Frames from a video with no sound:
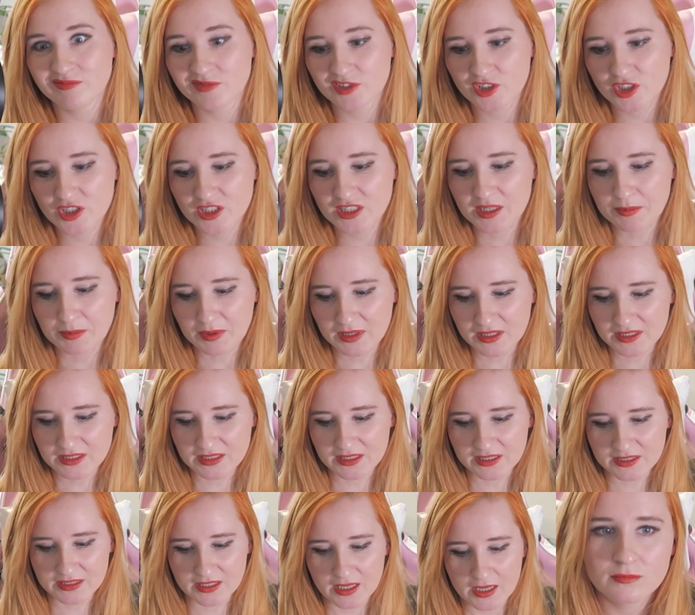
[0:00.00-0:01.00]
Just simple as
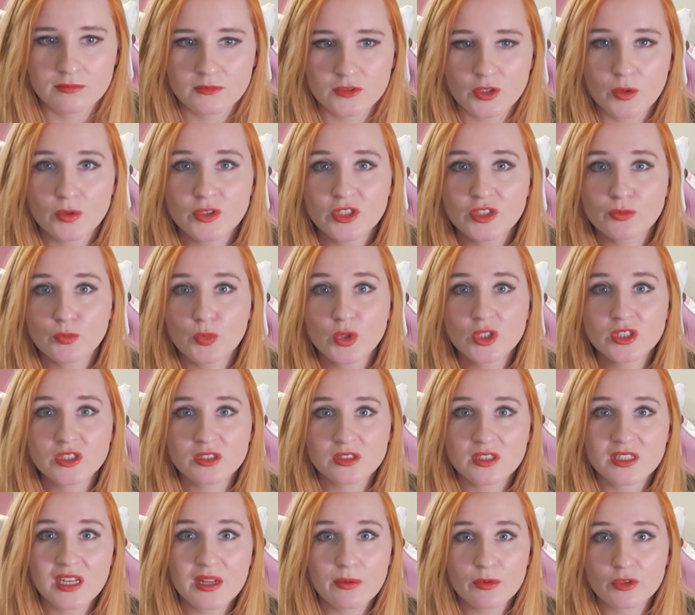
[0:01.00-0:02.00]
this. So
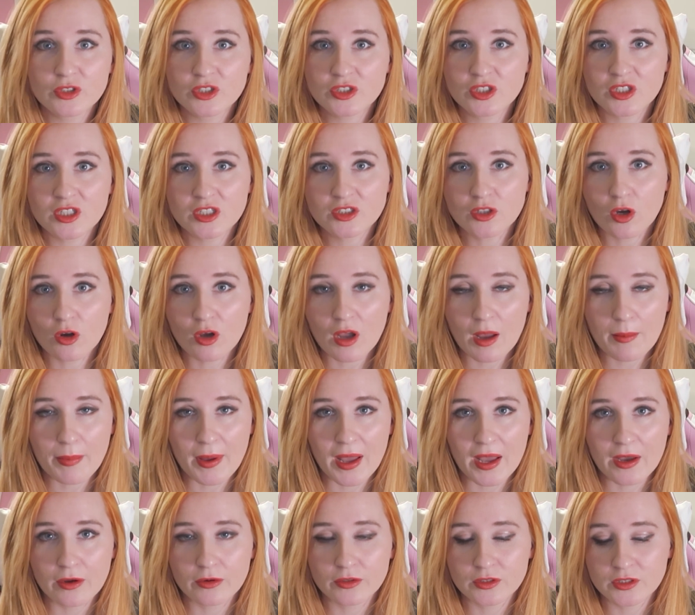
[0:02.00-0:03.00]
today we're just going to talk
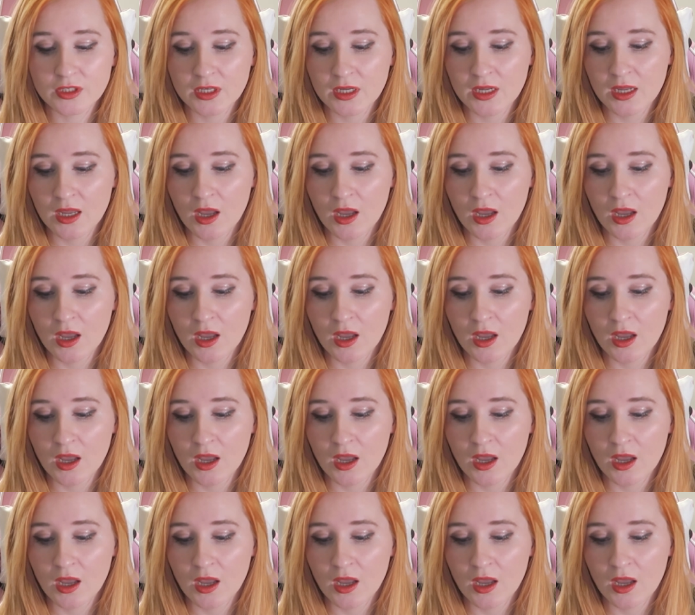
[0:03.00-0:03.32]
about